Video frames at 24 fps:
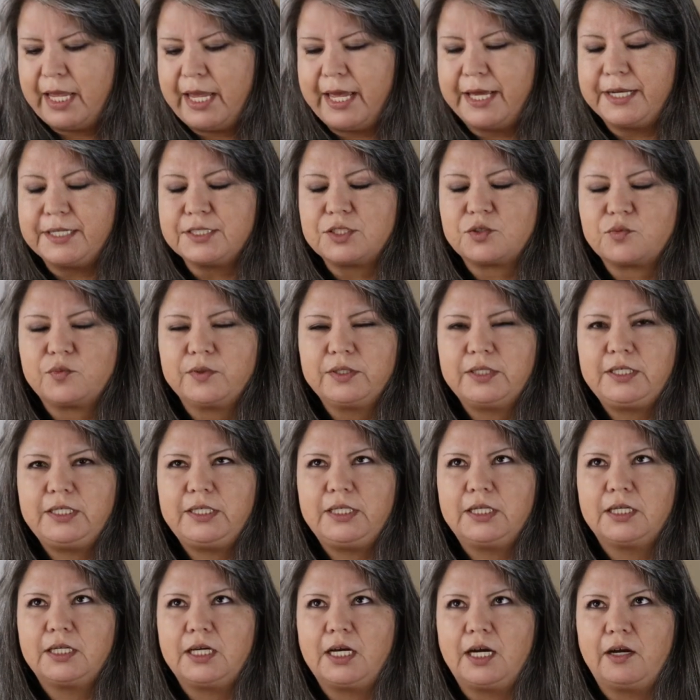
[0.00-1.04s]
And it's
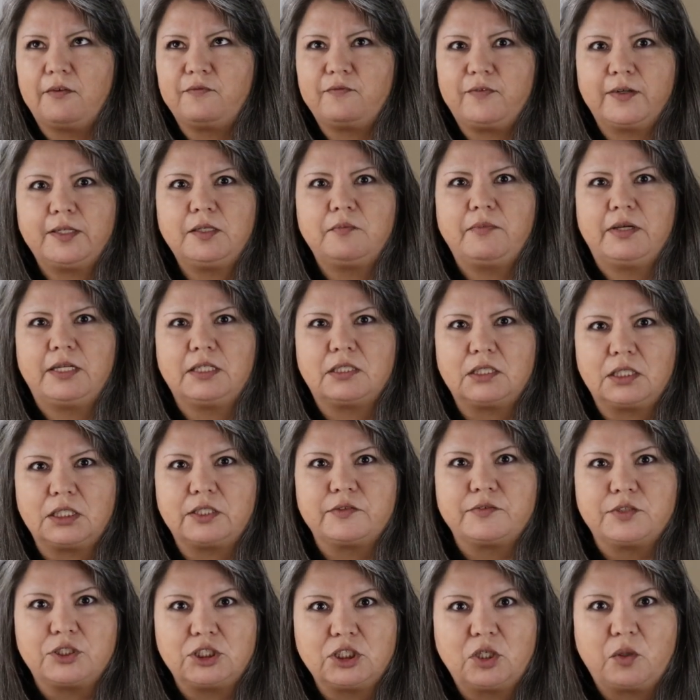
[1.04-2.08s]
really uh, fundamental
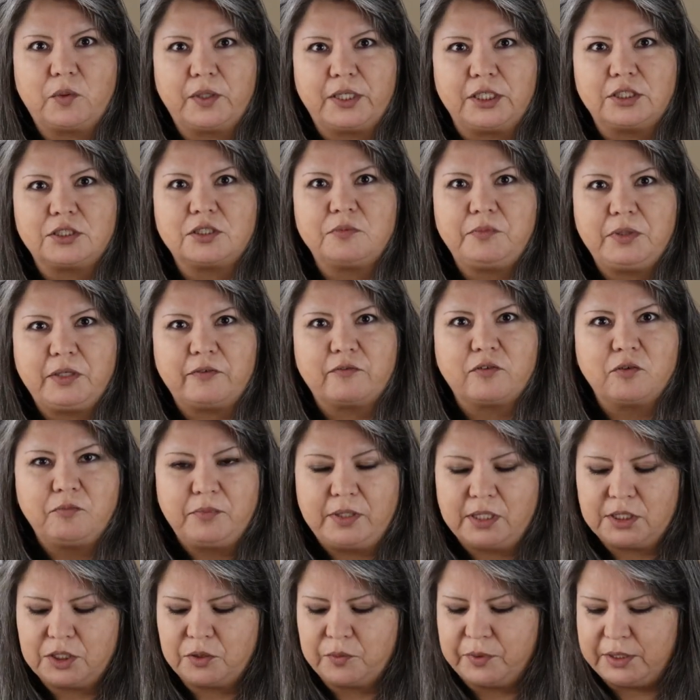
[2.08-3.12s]
of sewing to be
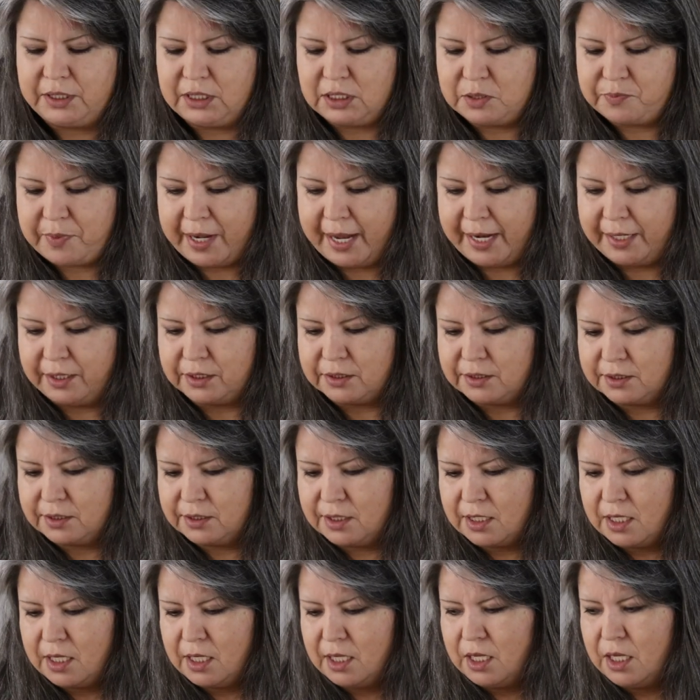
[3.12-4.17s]
familiar with these
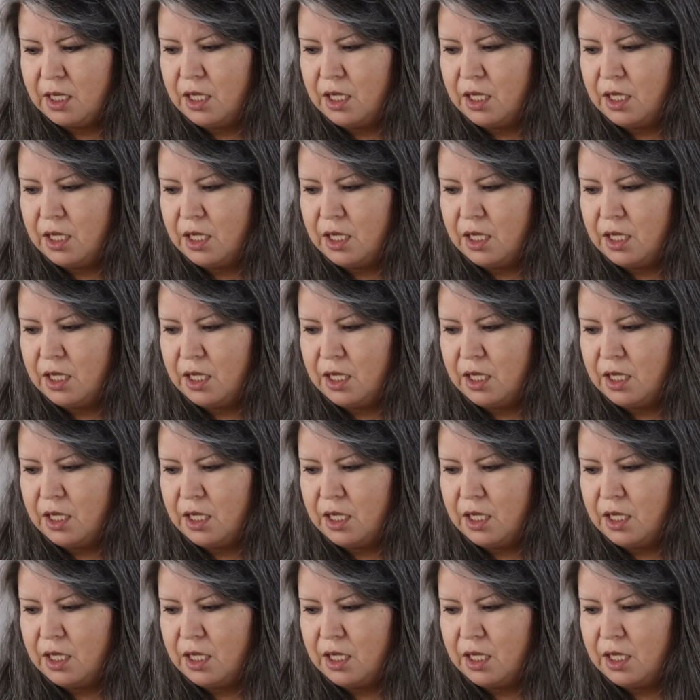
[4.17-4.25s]
patterns.